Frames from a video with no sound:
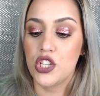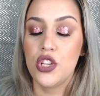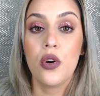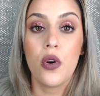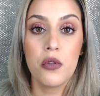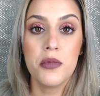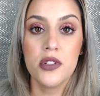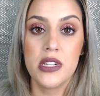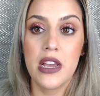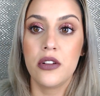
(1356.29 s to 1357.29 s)
so
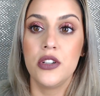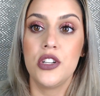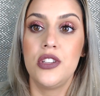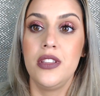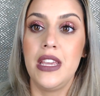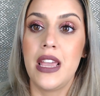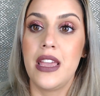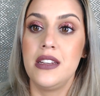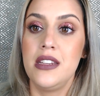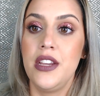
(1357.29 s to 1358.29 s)
almost down to the
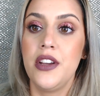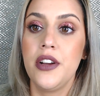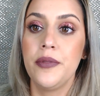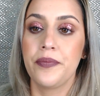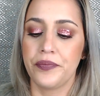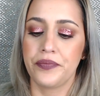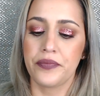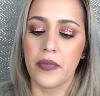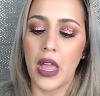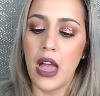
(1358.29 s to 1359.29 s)
end here.
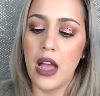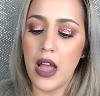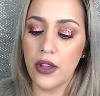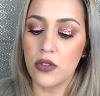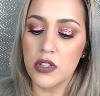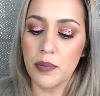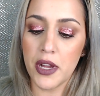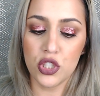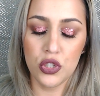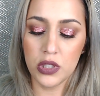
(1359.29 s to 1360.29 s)
I also
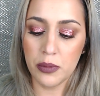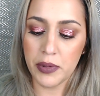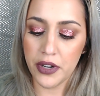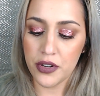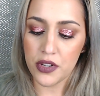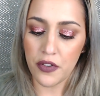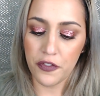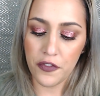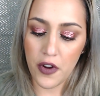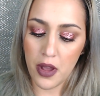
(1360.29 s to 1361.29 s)
bought 2 lip liners
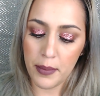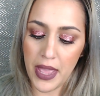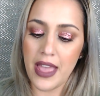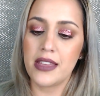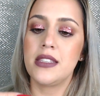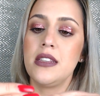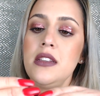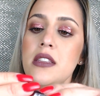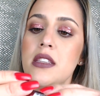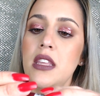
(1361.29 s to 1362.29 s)
from
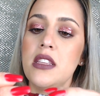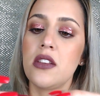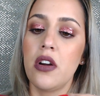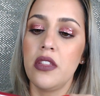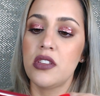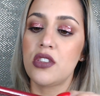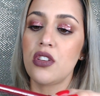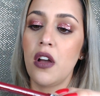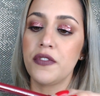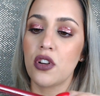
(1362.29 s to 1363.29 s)
Essence. These are the
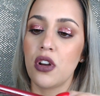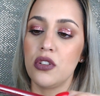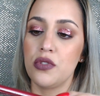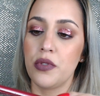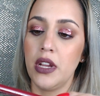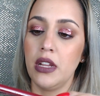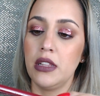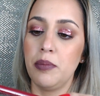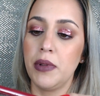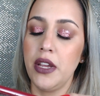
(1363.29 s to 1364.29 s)
soft contouring
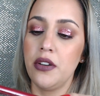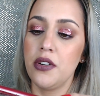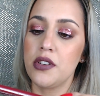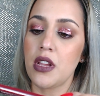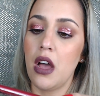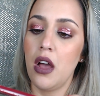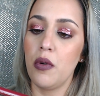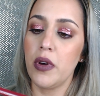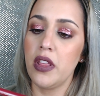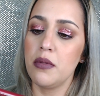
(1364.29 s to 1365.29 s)
lip liners.
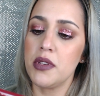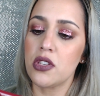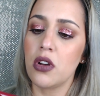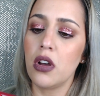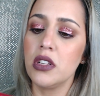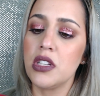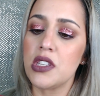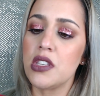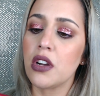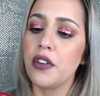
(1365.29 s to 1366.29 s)
One of them is called
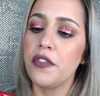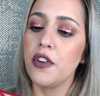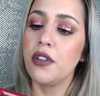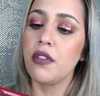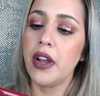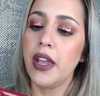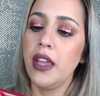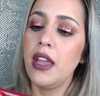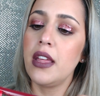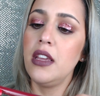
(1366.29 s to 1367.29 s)
Sucker for
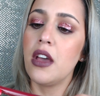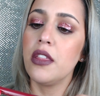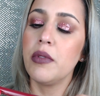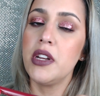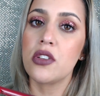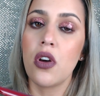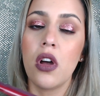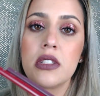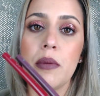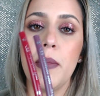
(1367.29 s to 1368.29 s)
Gray and the other one is
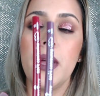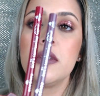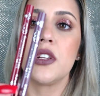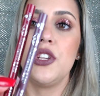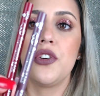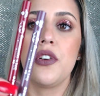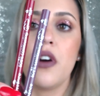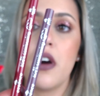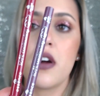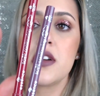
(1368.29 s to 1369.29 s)
called Melt Your
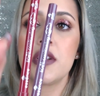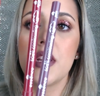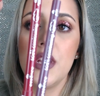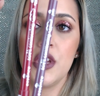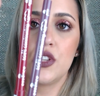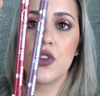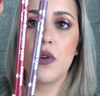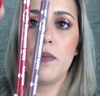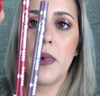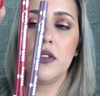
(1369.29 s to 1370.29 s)
Heart. So
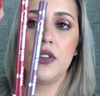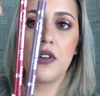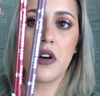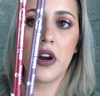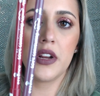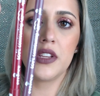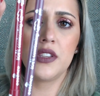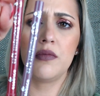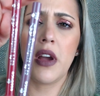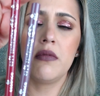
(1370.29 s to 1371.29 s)
Melt Your Heart is
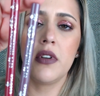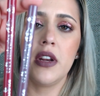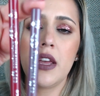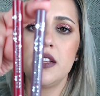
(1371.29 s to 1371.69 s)
the red one and